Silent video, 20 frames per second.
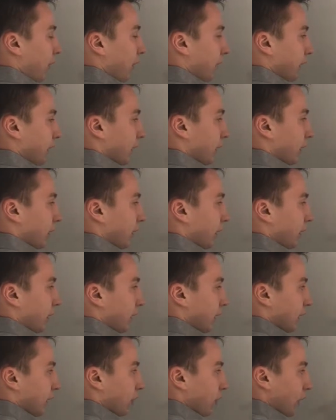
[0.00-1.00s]
of your cylinder
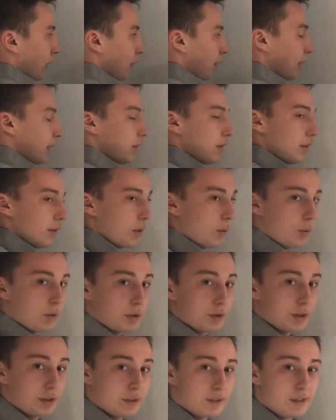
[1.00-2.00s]
is going to be to the
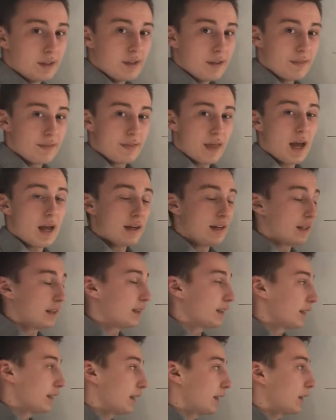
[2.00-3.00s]
origin. That
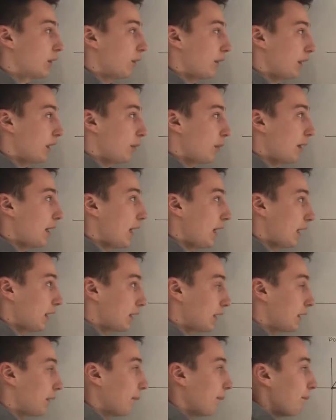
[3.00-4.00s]
distance is going to be
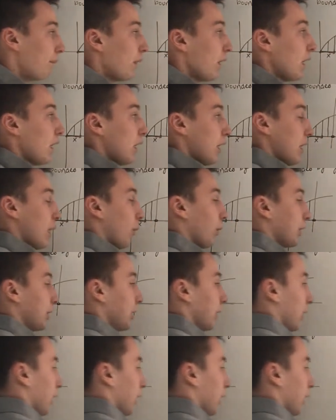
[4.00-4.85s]
x. Now what's